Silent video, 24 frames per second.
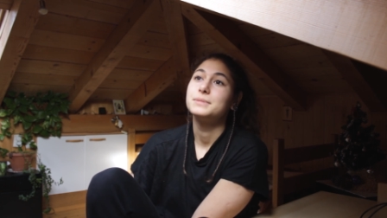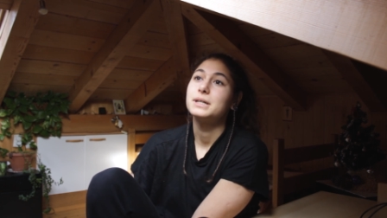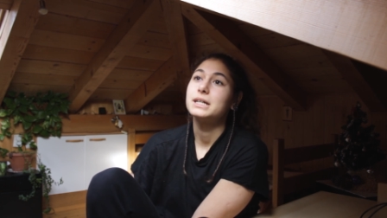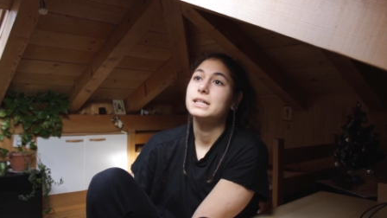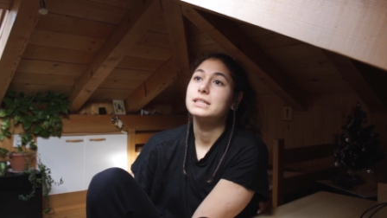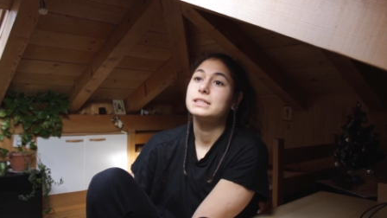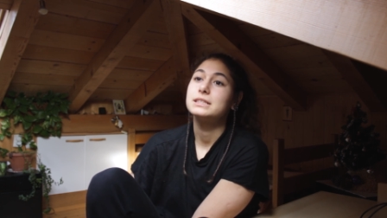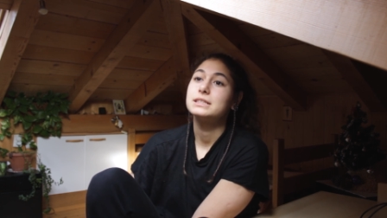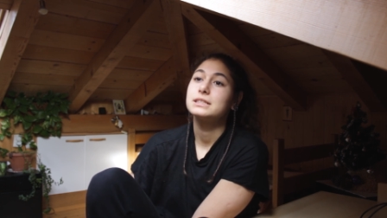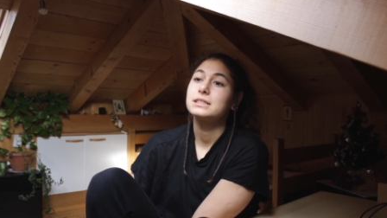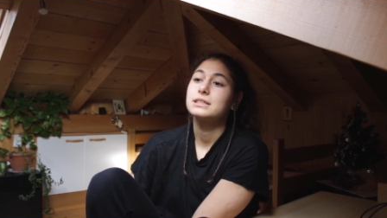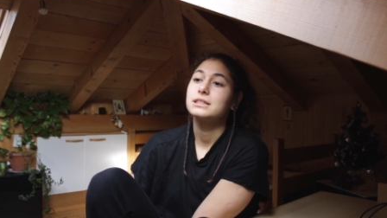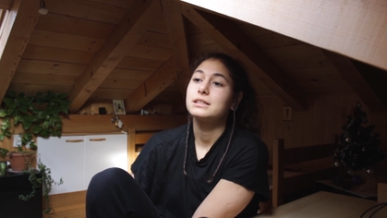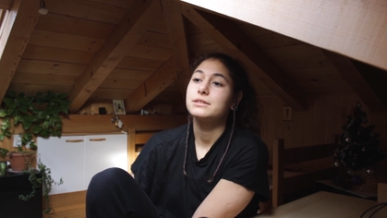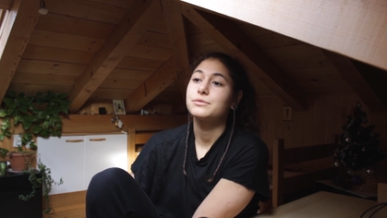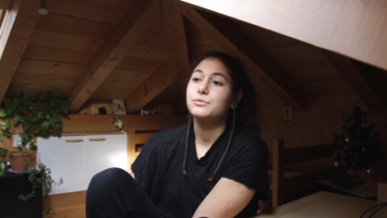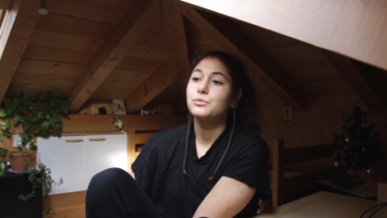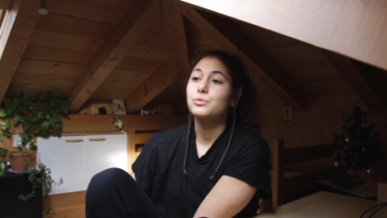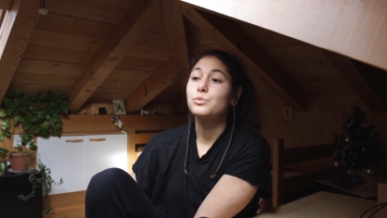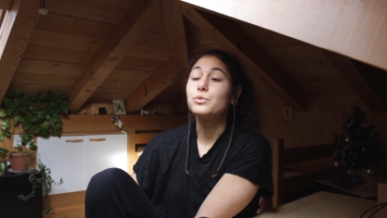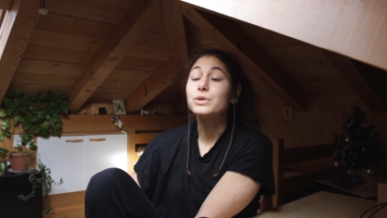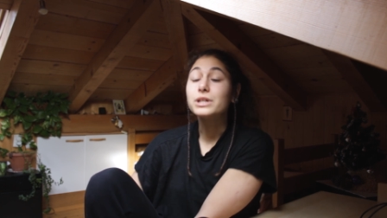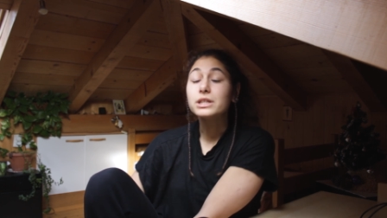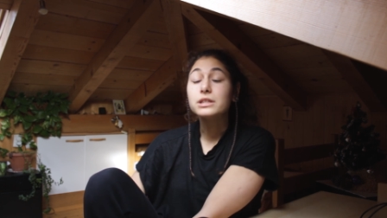but
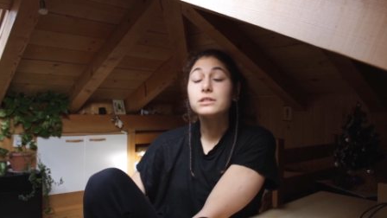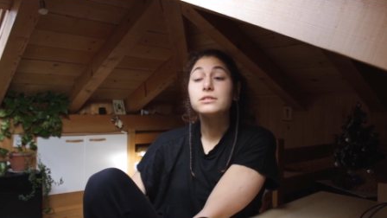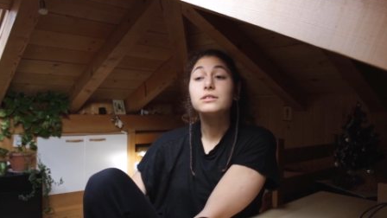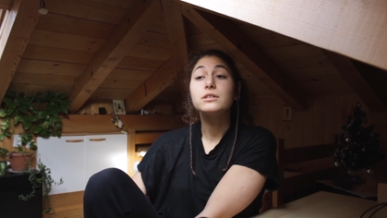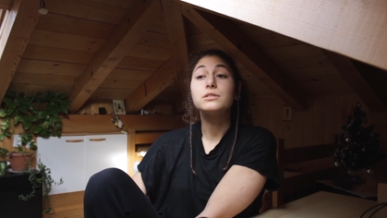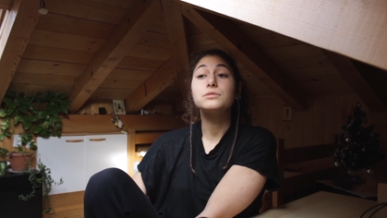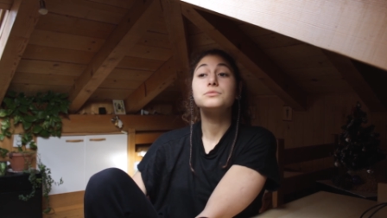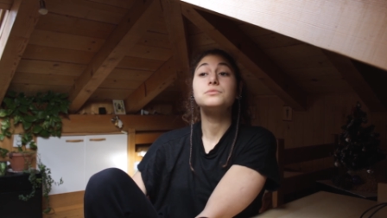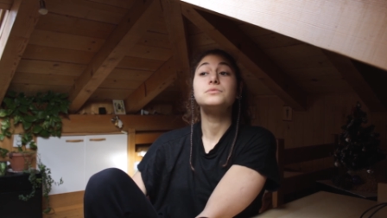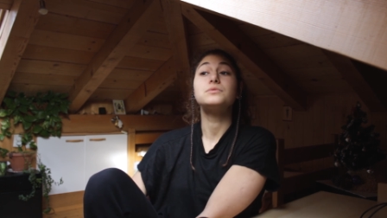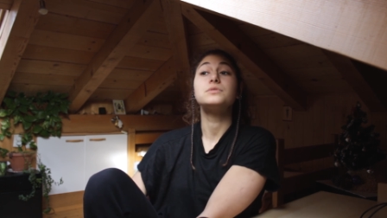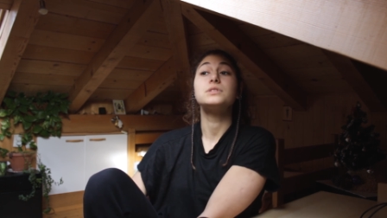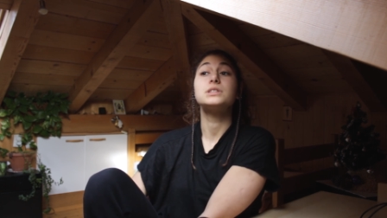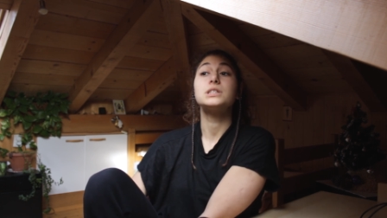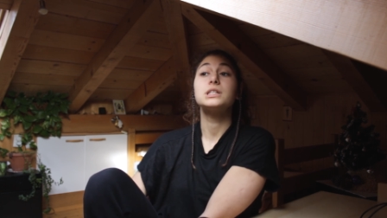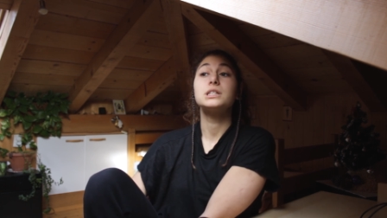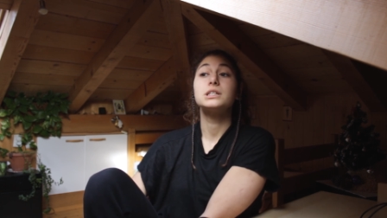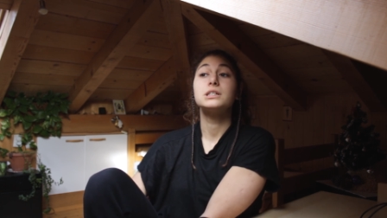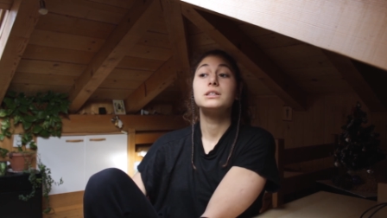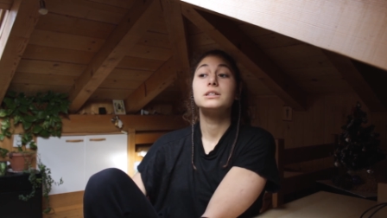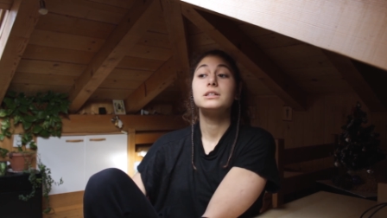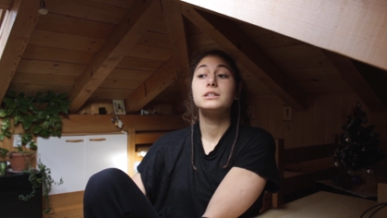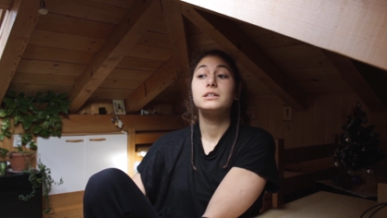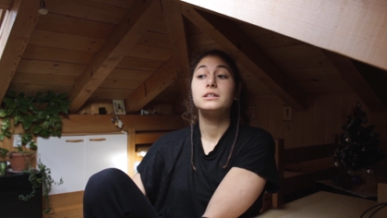if we don't
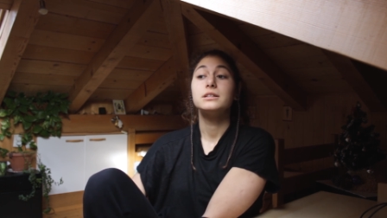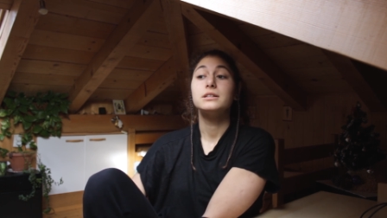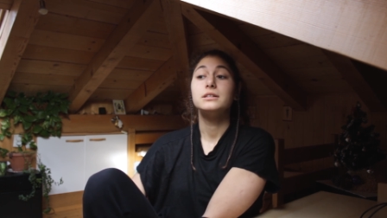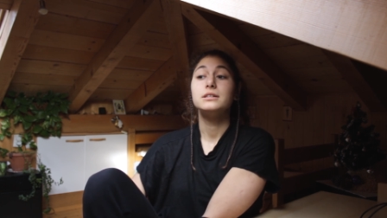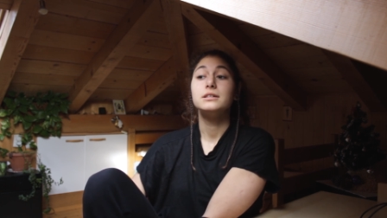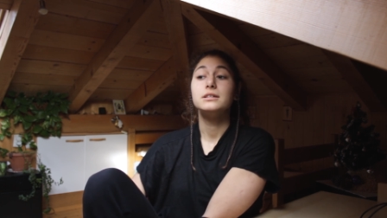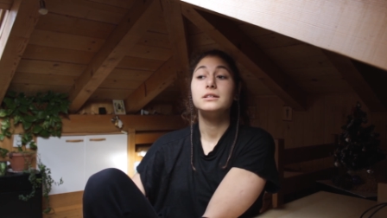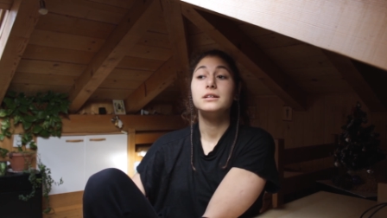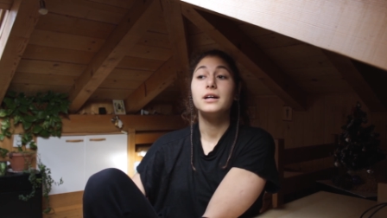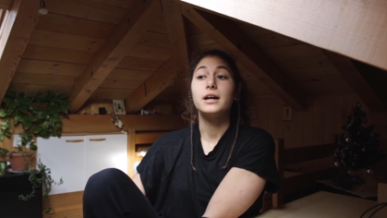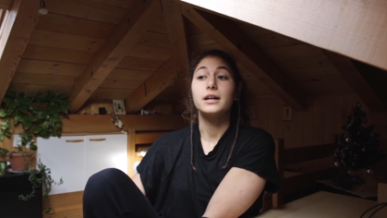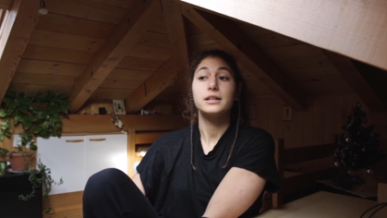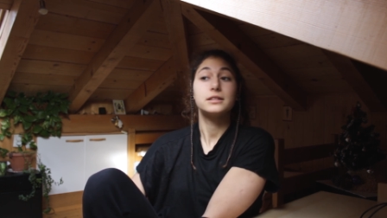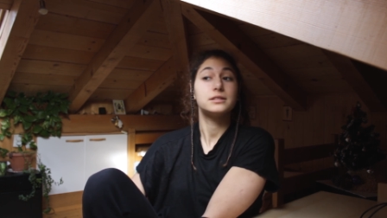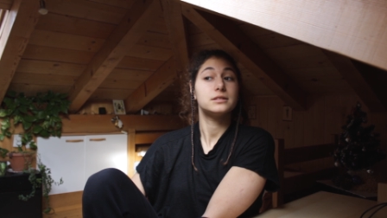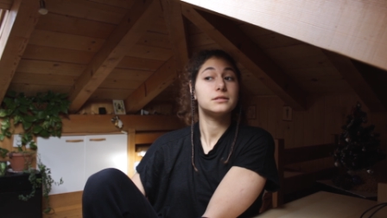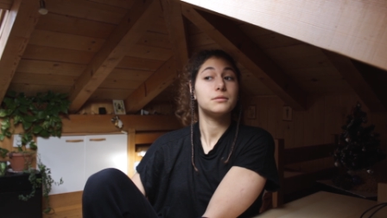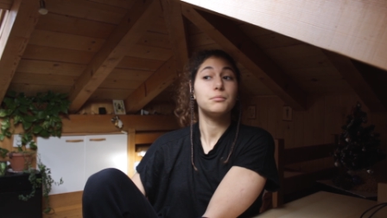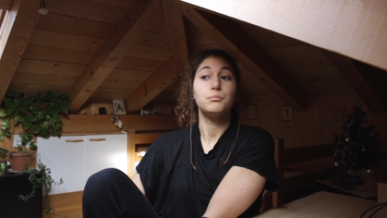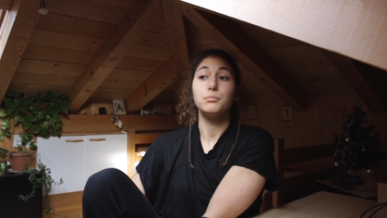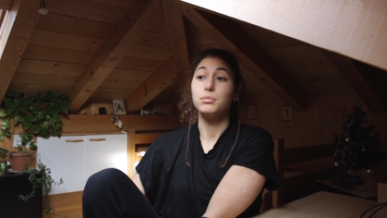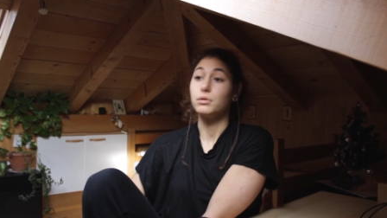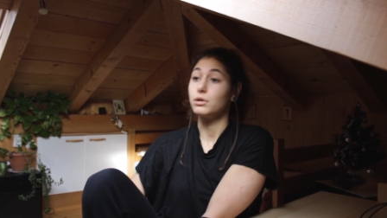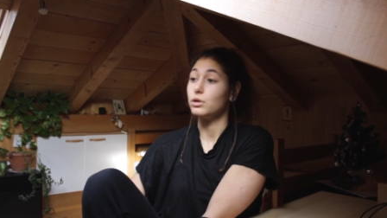
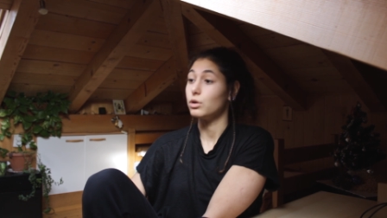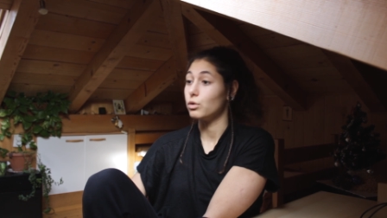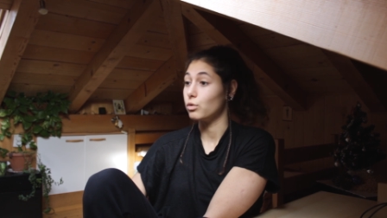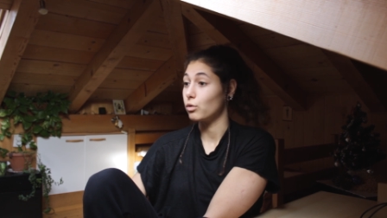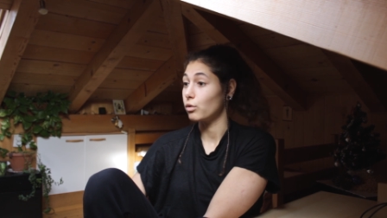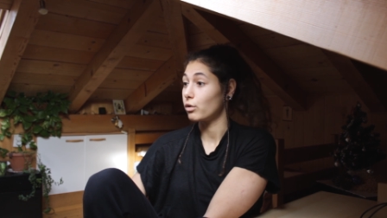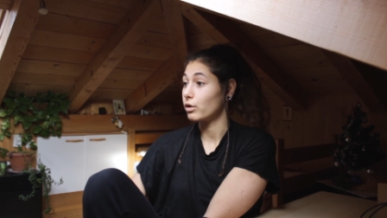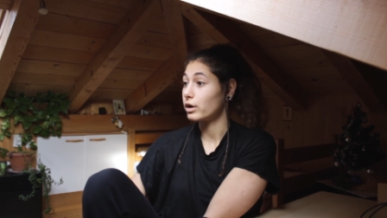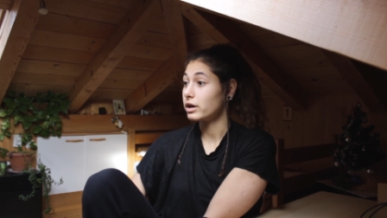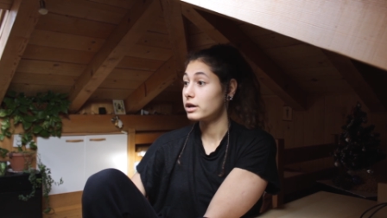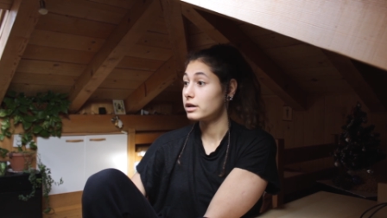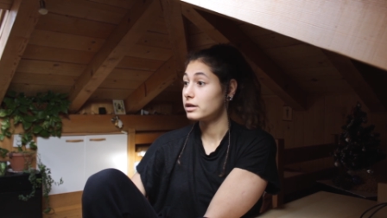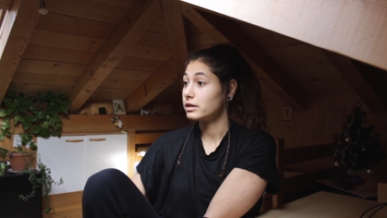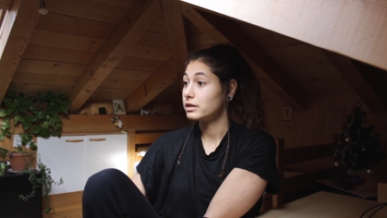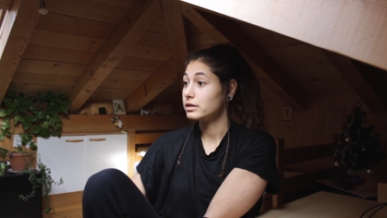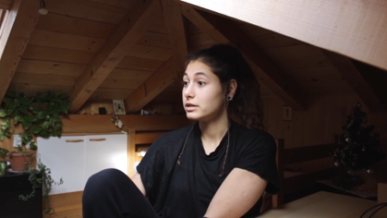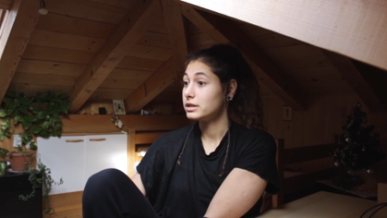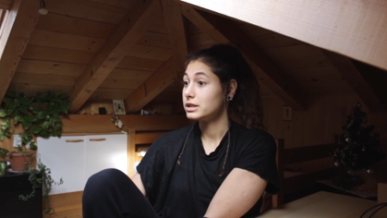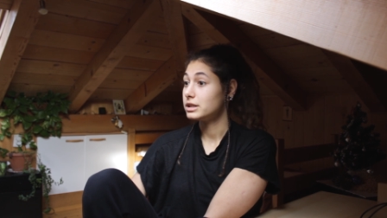explore,